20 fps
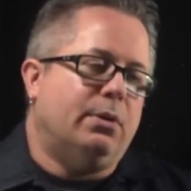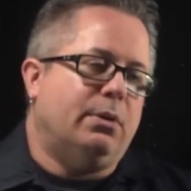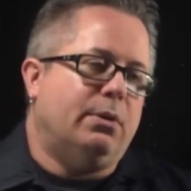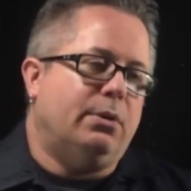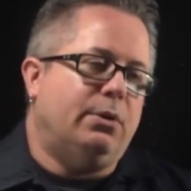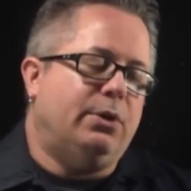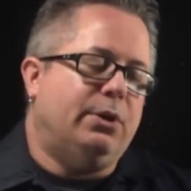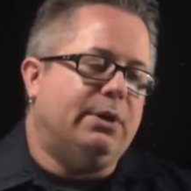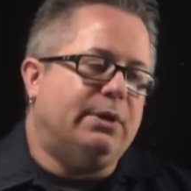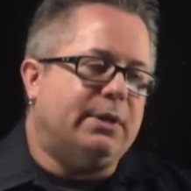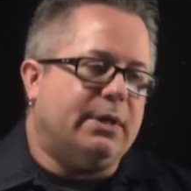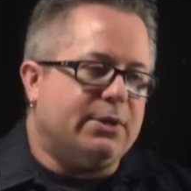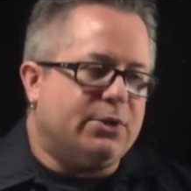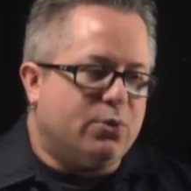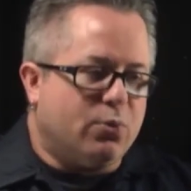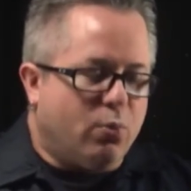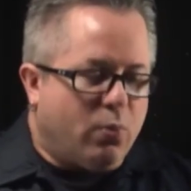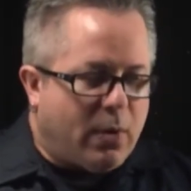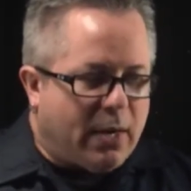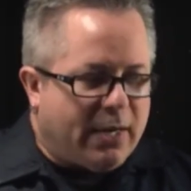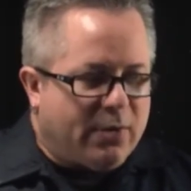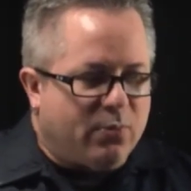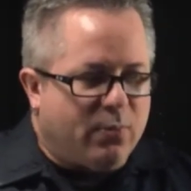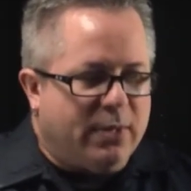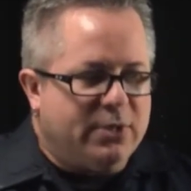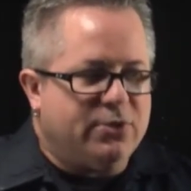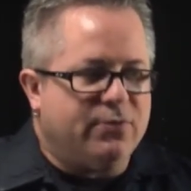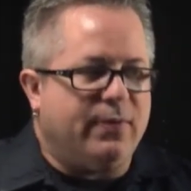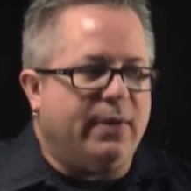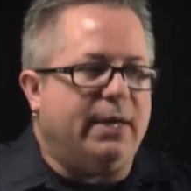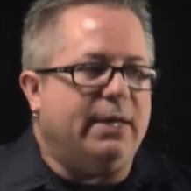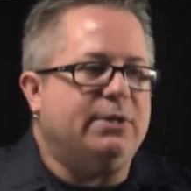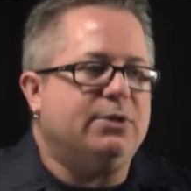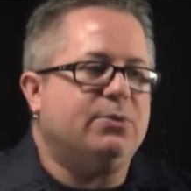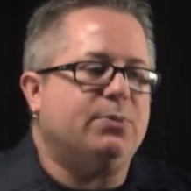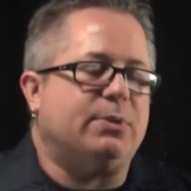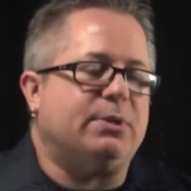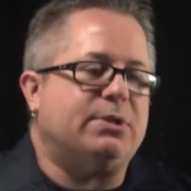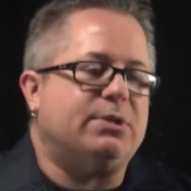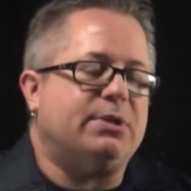You could test a wide range of
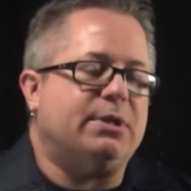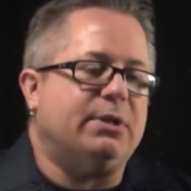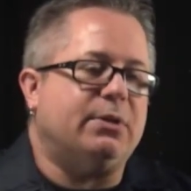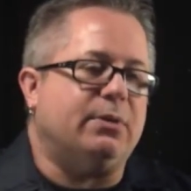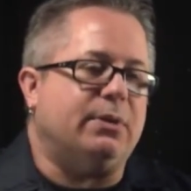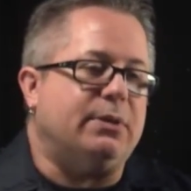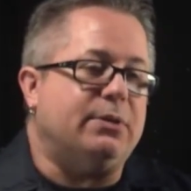ages with a single